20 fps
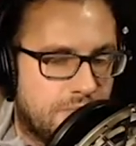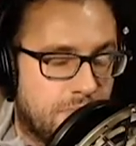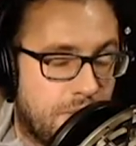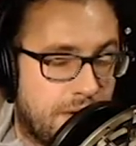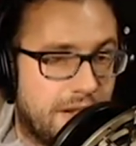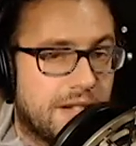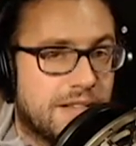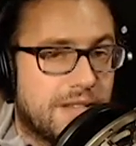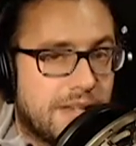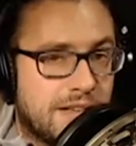but
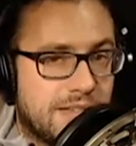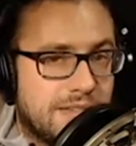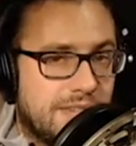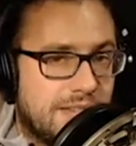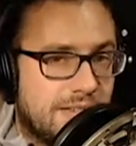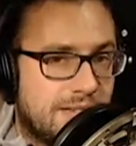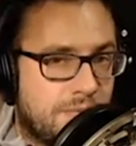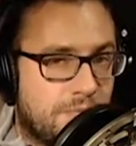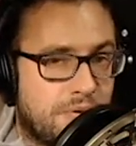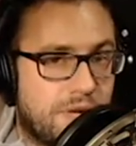it
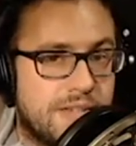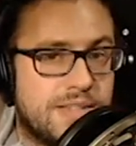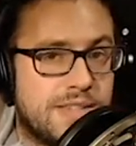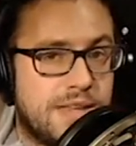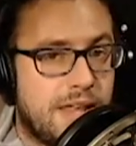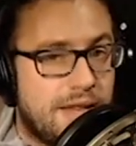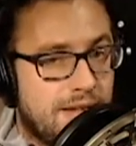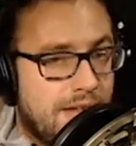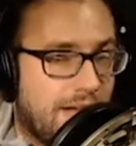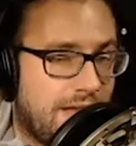does
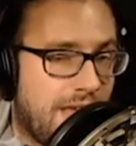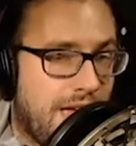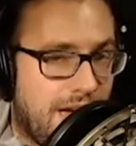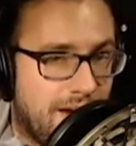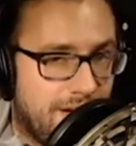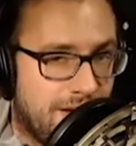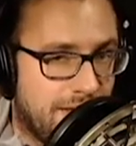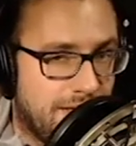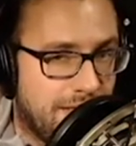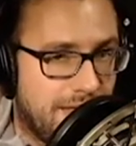present a
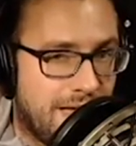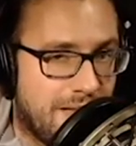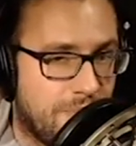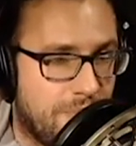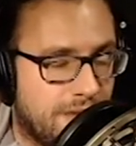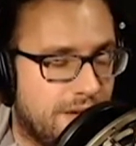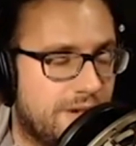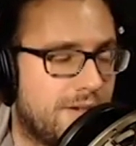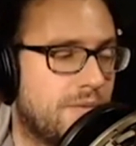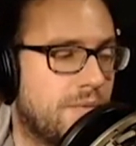counter hit light
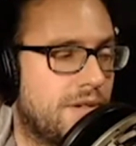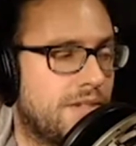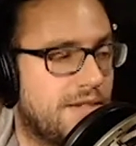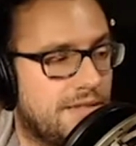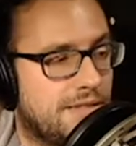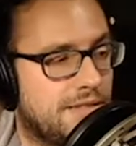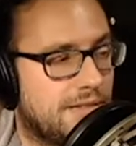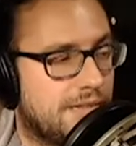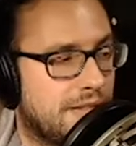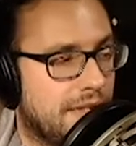punch, which
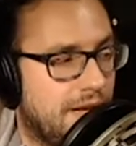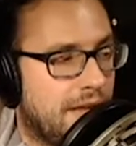is